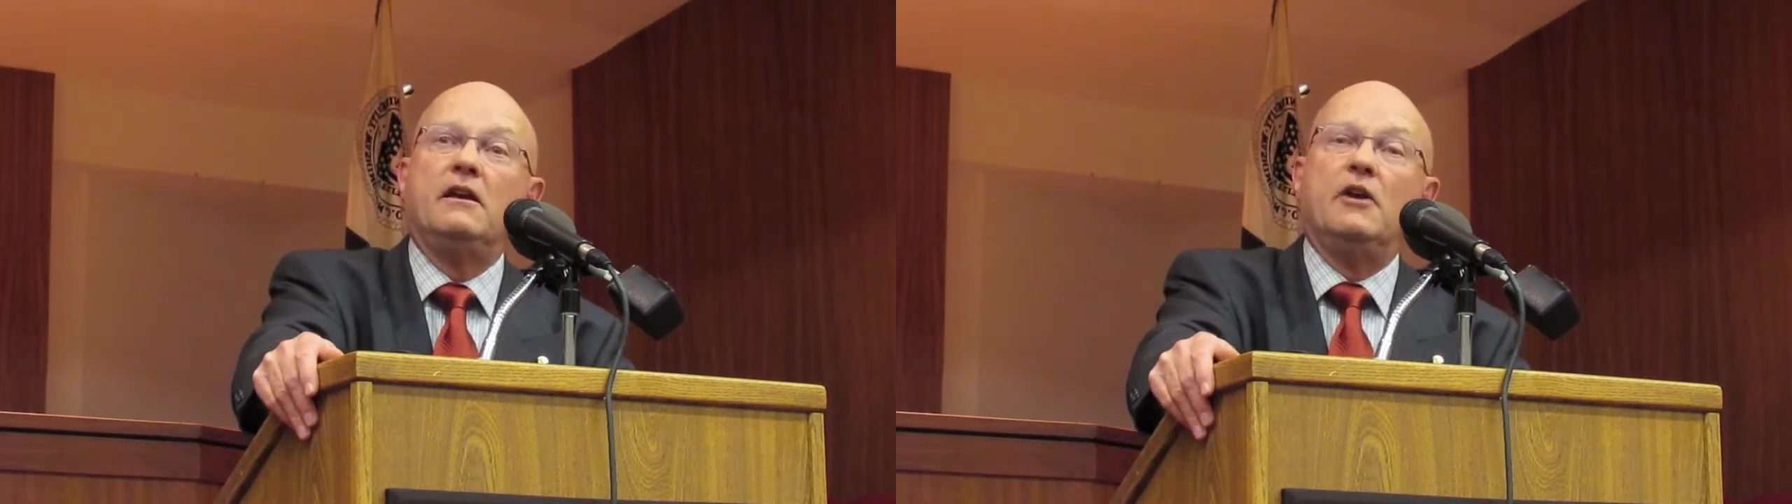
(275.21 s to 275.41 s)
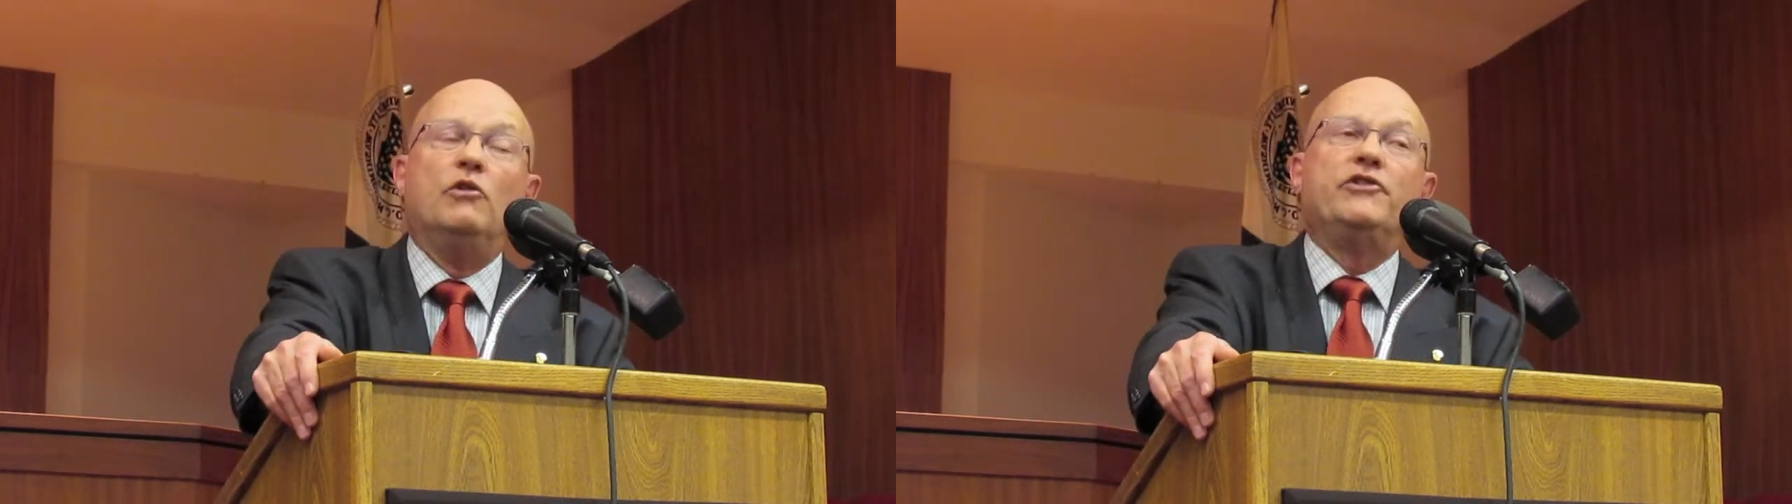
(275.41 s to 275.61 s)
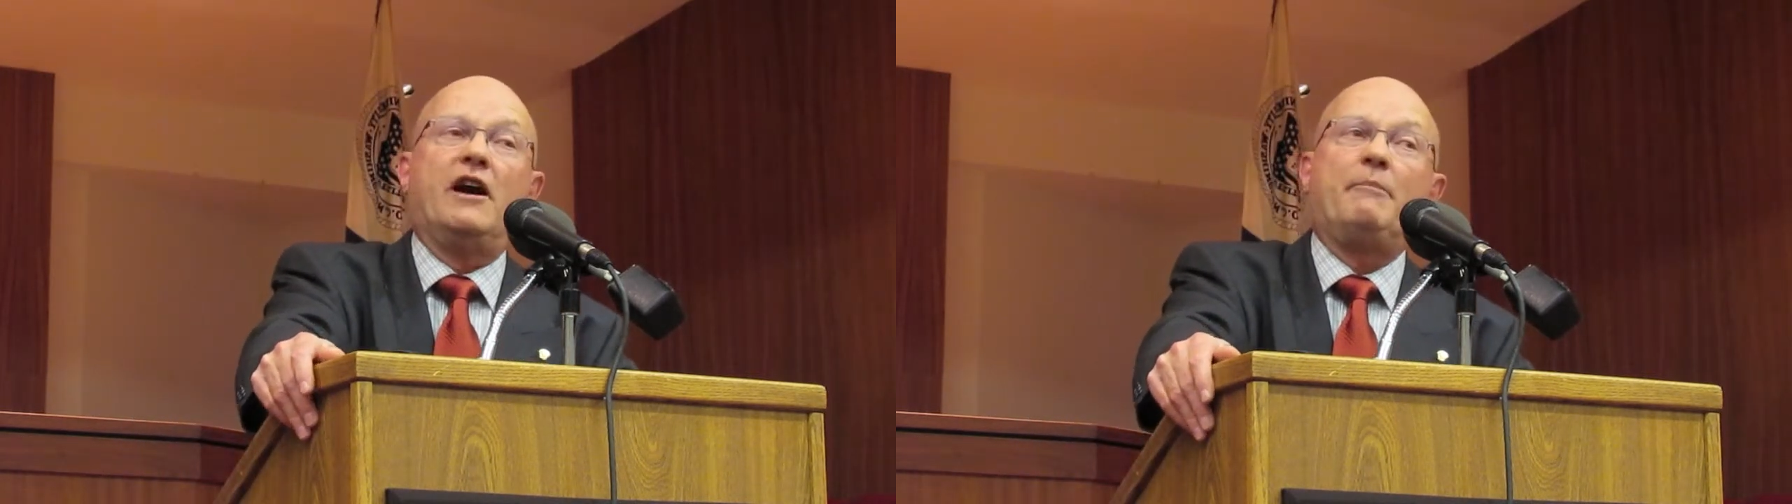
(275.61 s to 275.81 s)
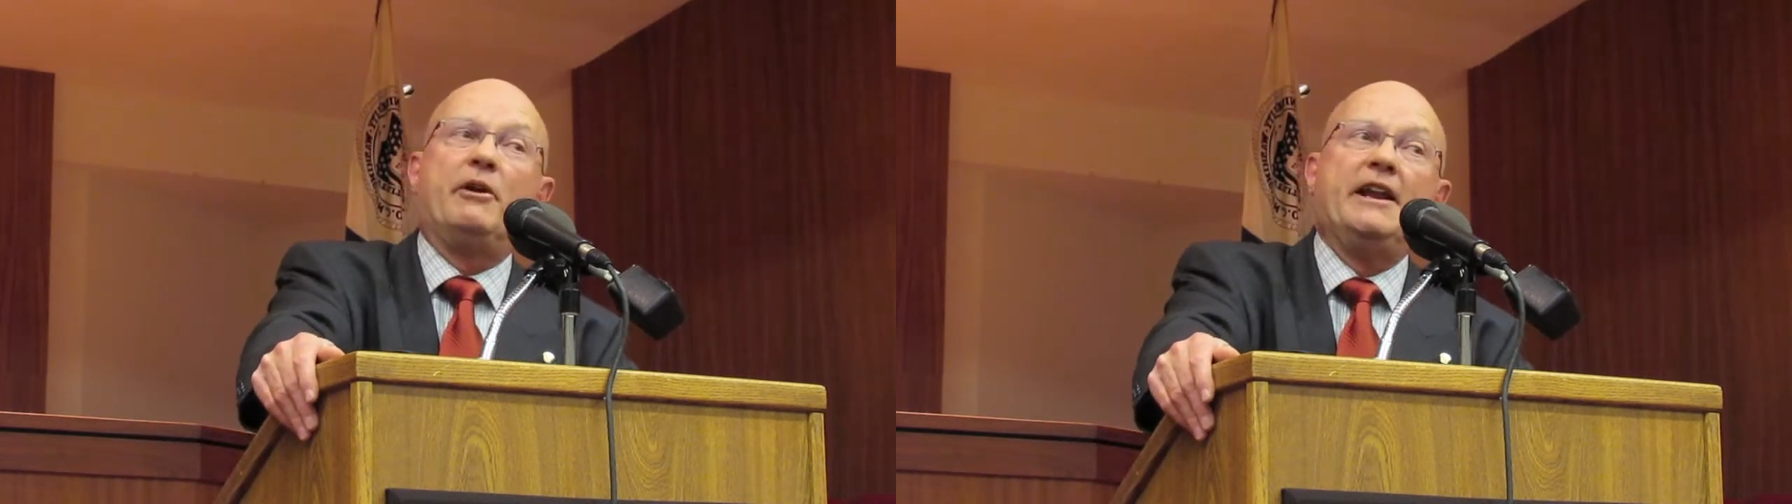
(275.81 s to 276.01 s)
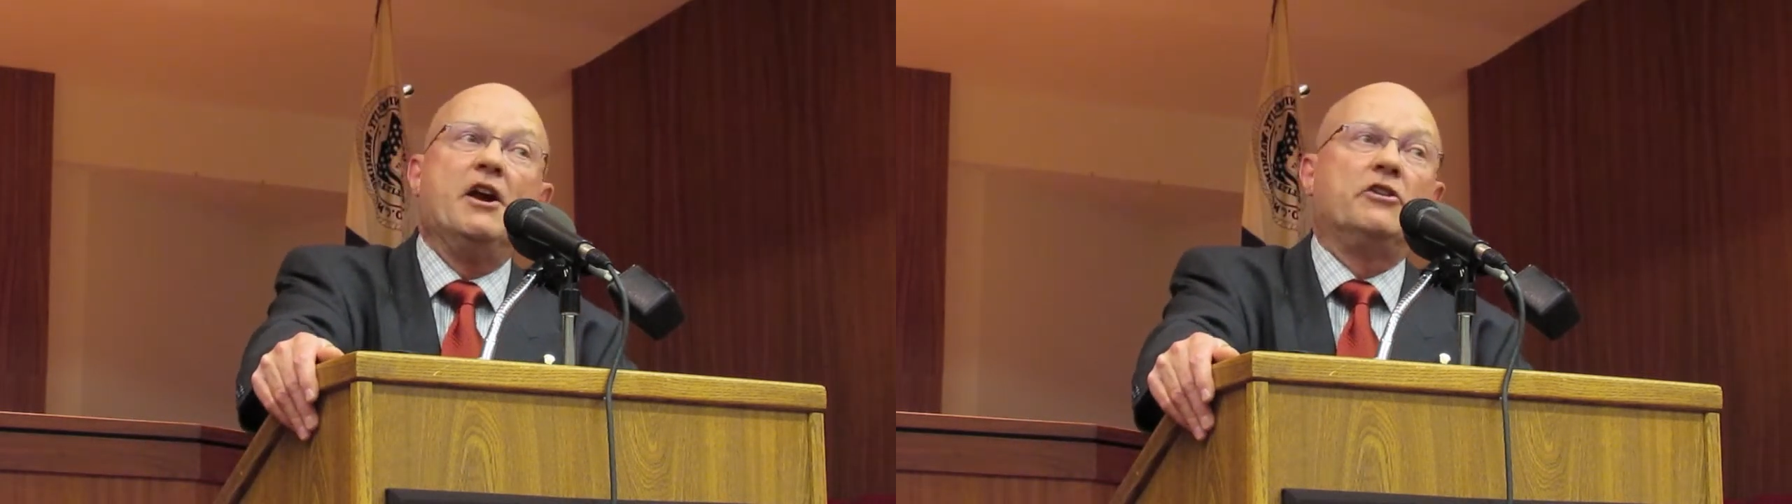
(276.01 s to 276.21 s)
who was
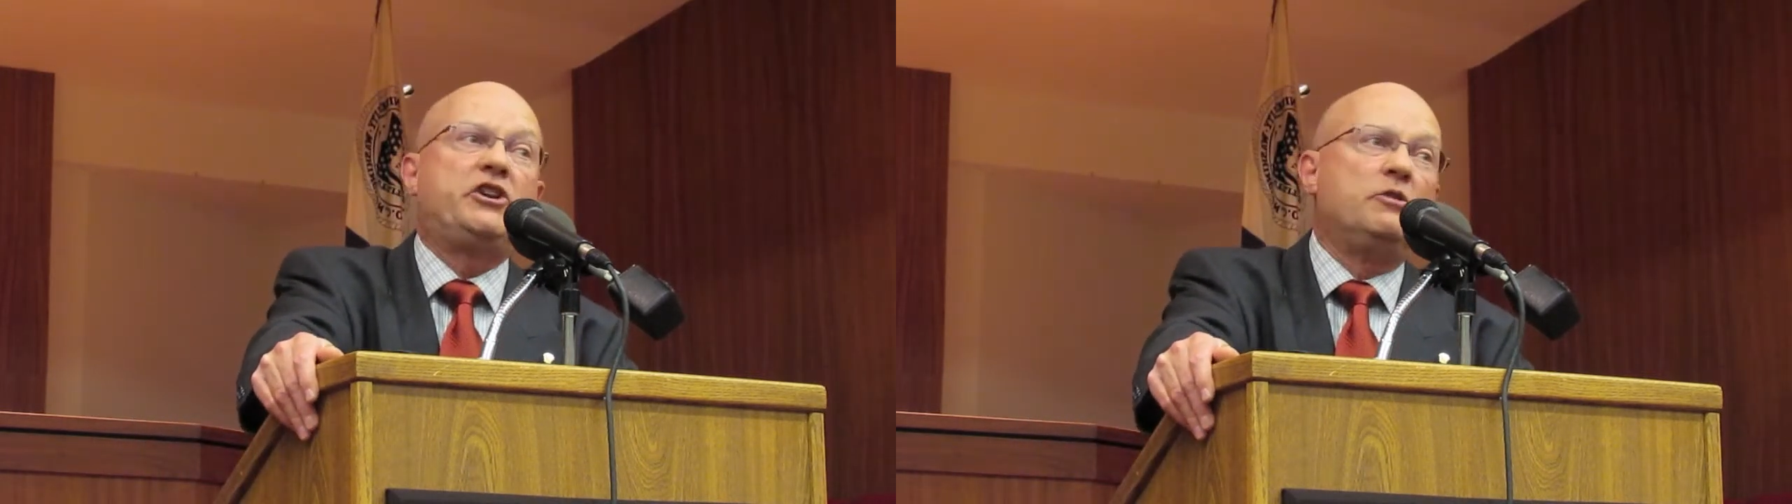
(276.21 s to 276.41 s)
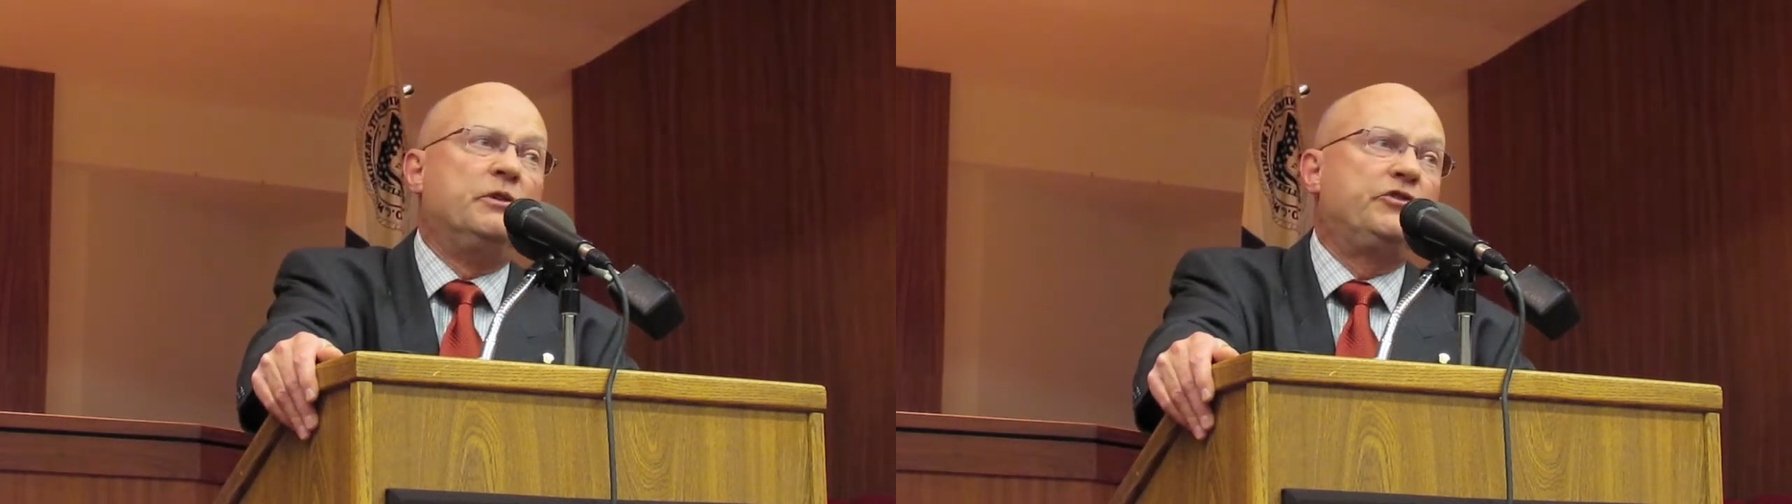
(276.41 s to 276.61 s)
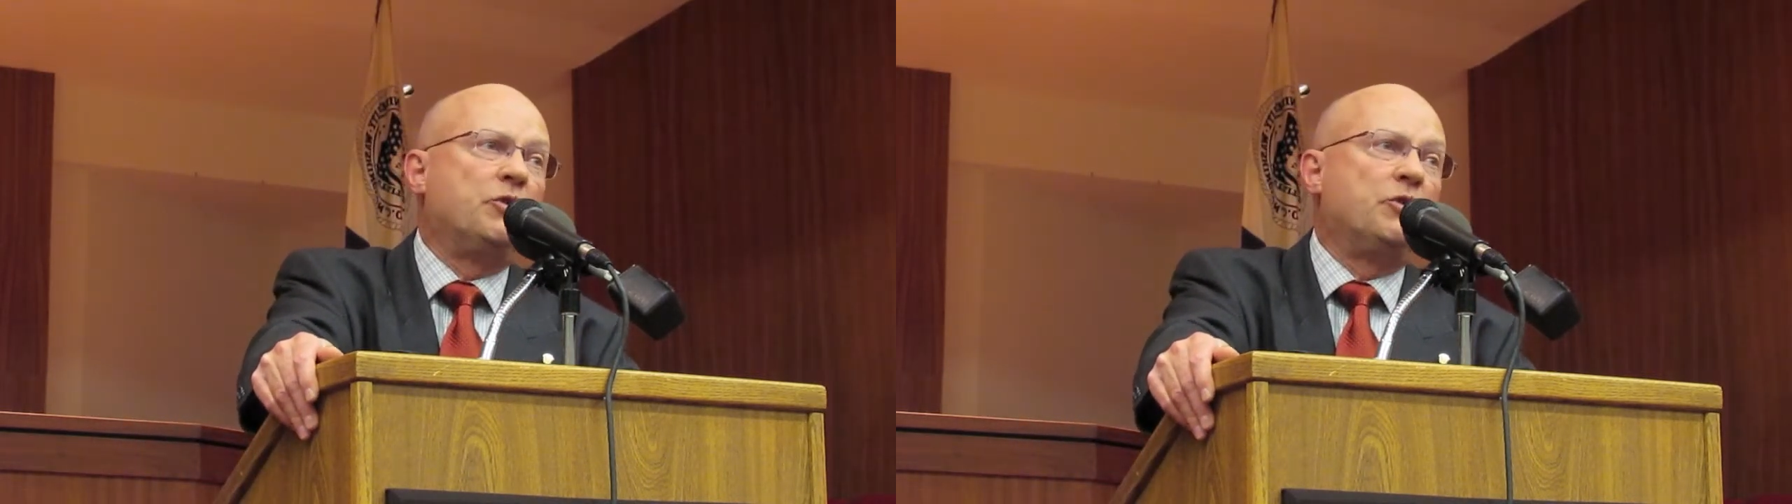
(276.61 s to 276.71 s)
operating on Cuban